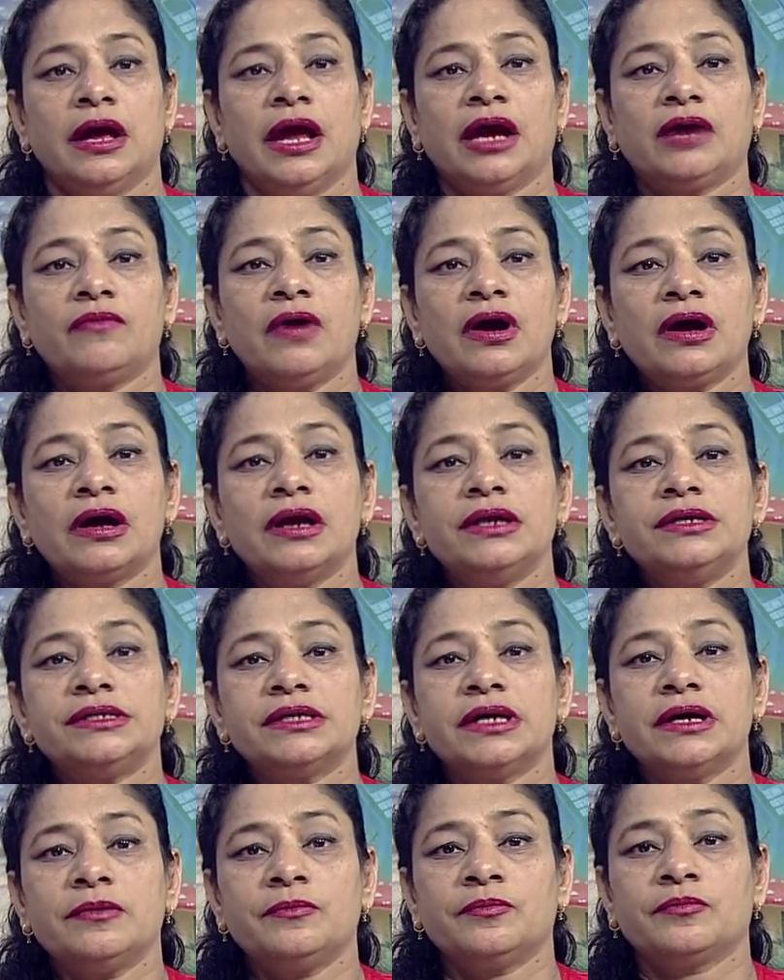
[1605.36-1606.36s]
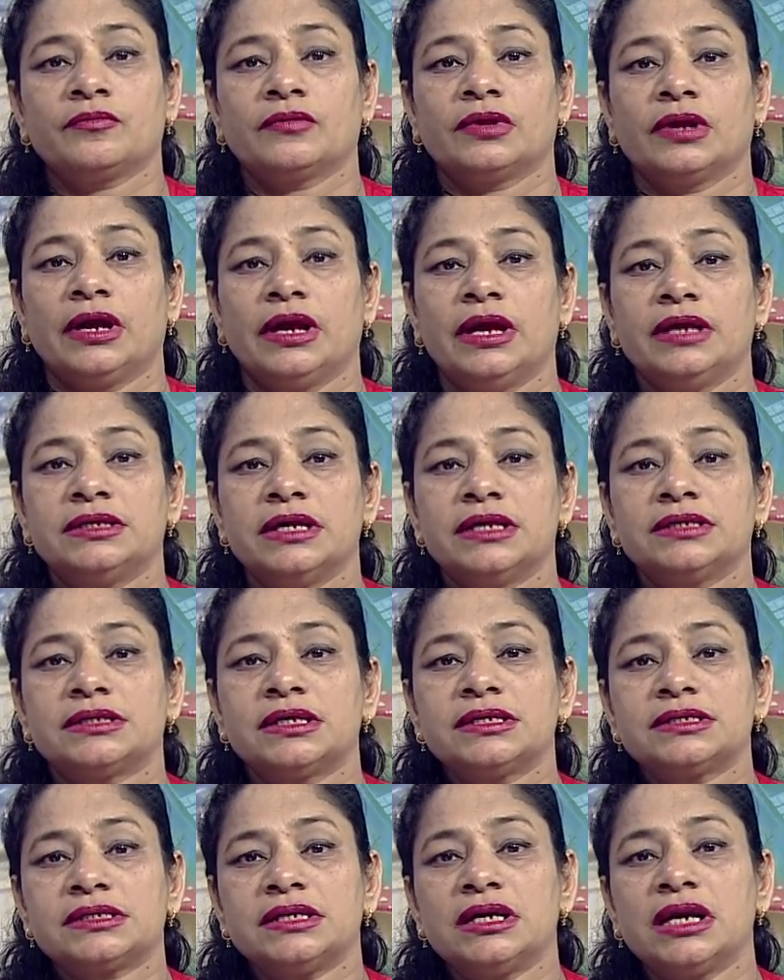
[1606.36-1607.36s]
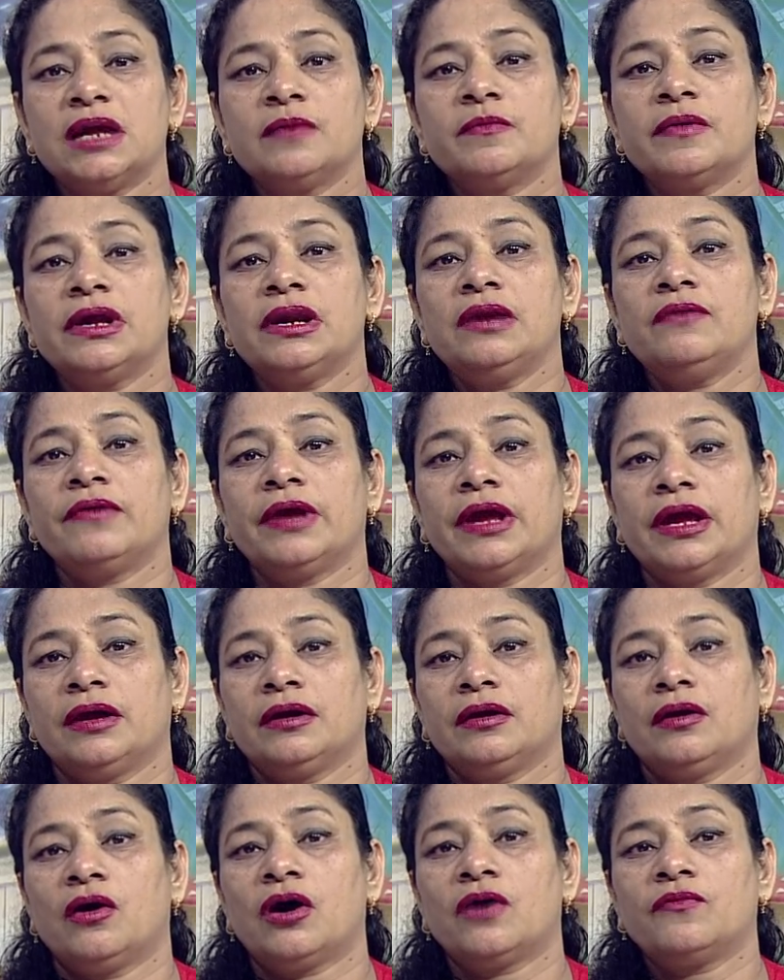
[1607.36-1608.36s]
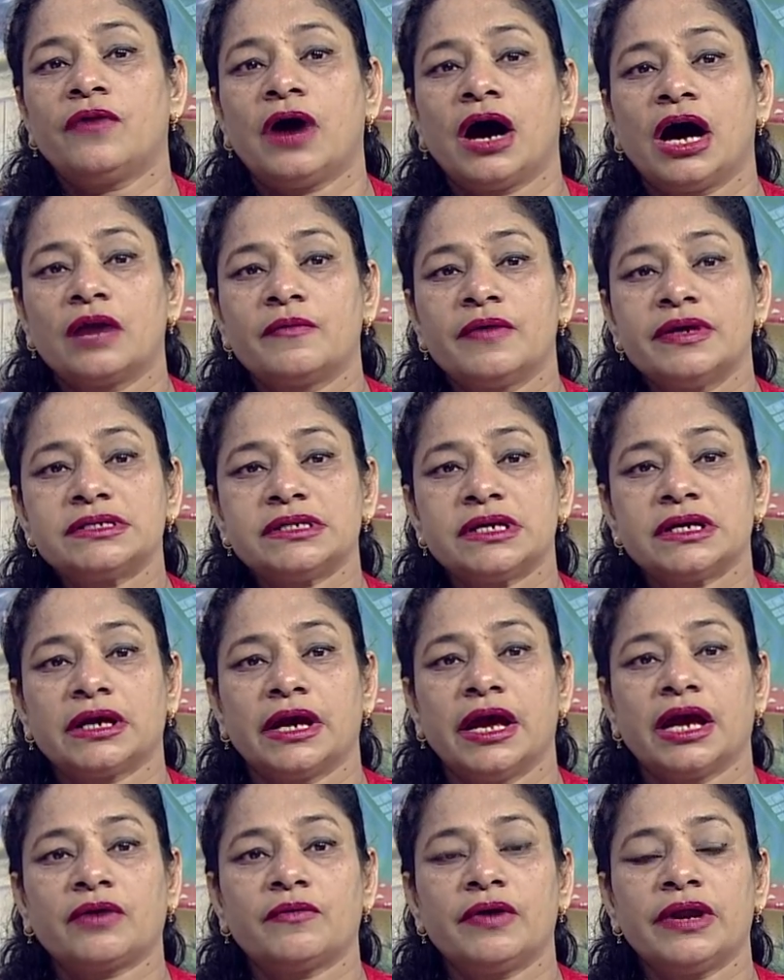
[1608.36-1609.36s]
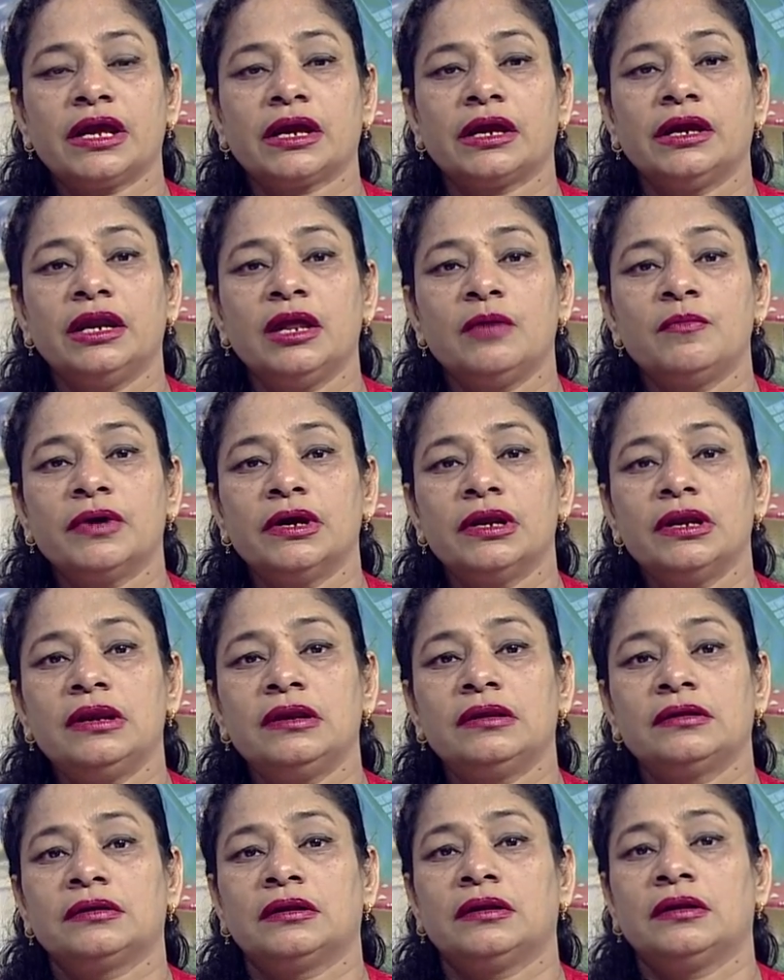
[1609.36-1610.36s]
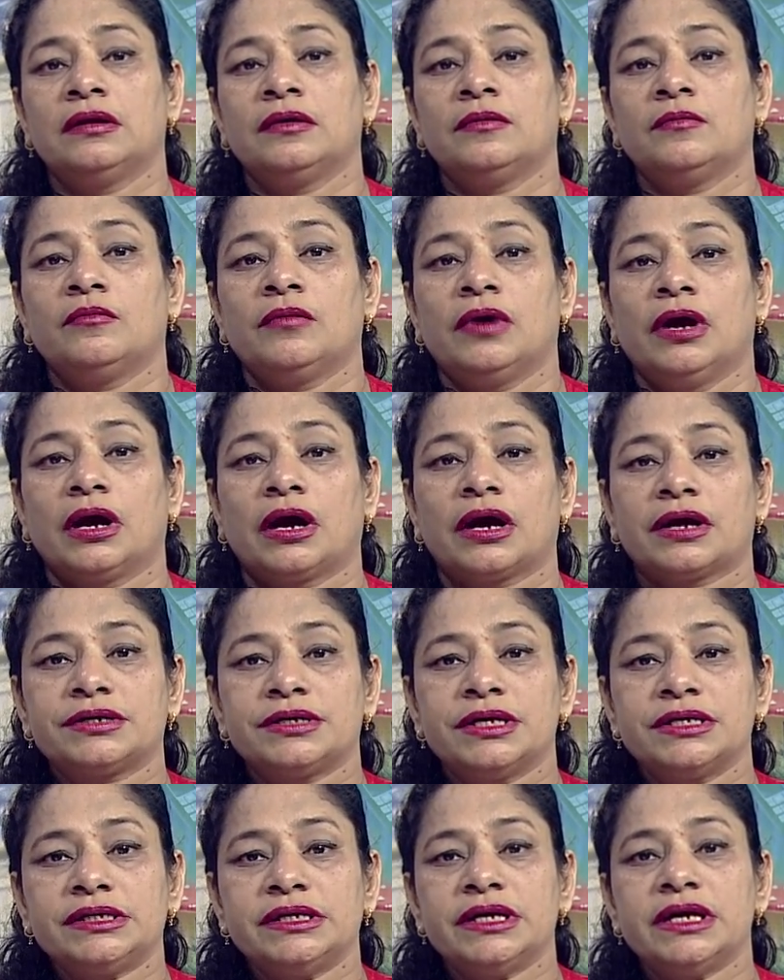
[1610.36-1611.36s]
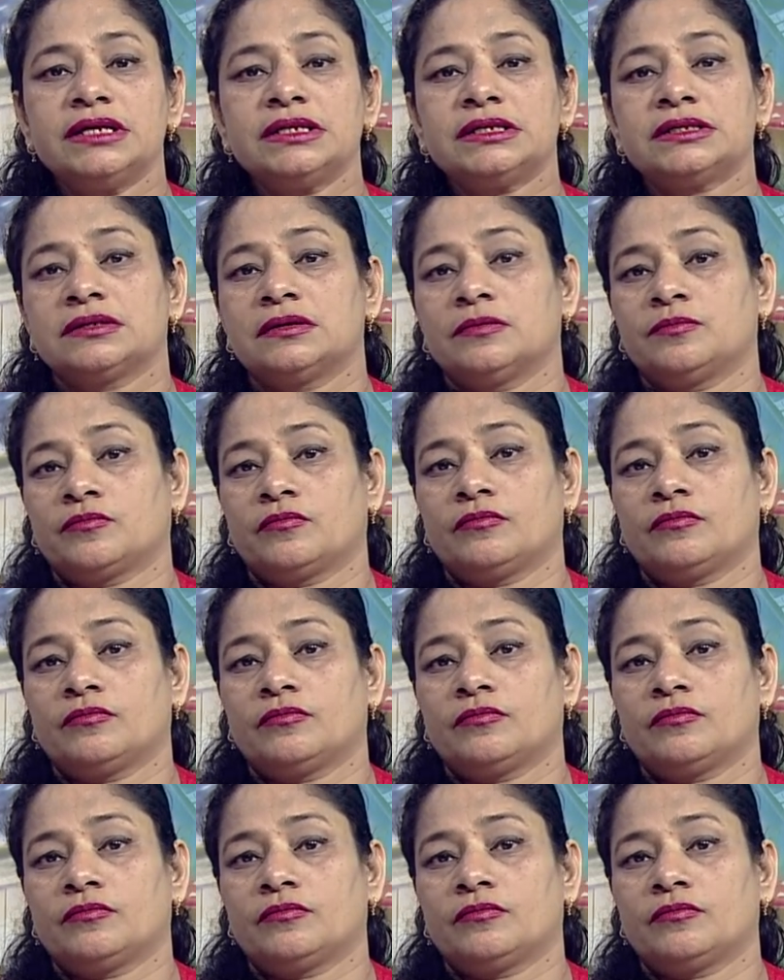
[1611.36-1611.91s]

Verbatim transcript: Aquaculture is a sustainable way of harvesting aquatic edible crustaceans.